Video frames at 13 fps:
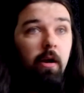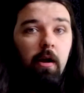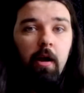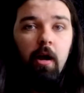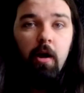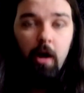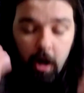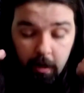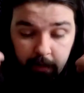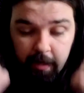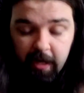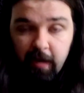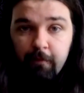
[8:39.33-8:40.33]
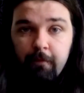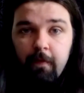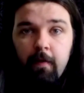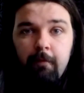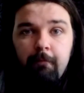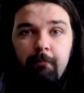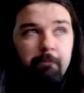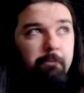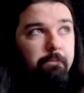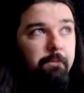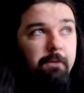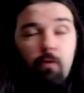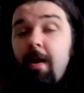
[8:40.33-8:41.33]
underneath
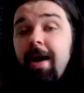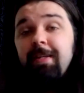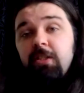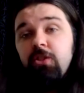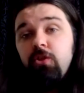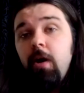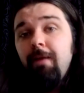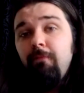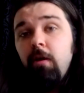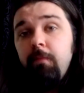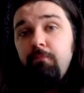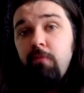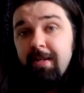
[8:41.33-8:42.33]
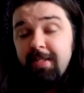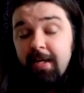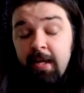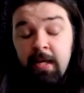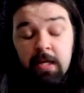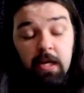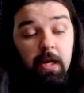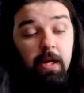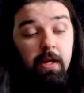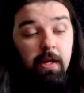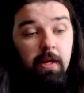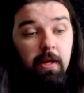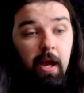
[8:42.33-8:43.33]
throughout his entire run, practically.
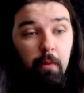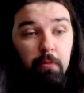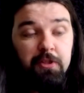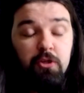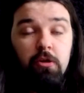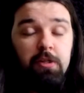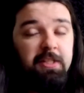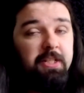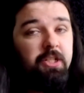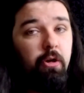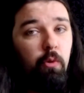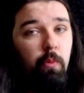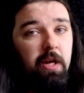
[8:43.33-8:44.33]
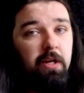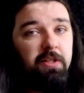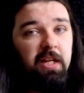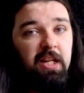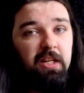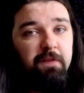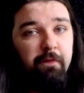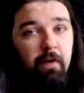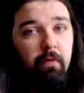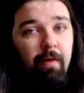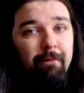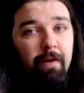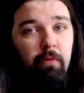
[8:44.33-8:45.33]
And we're starting to see Jodie Whittaker, and it's very,
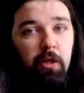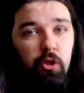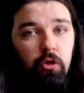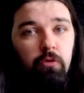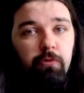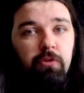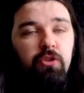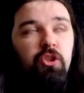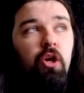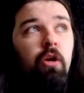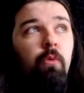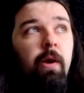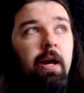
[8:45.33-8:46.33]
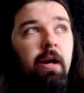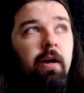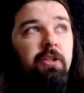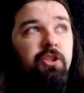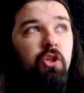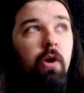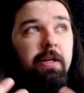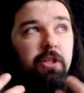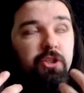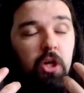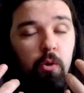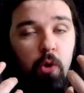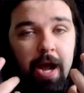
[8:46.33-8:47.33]
very good. Jodie Whittaker is starting to show her
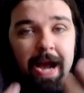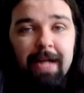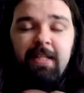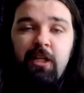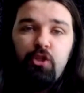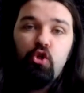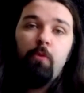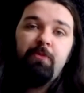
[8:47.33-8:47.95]
acting chops here,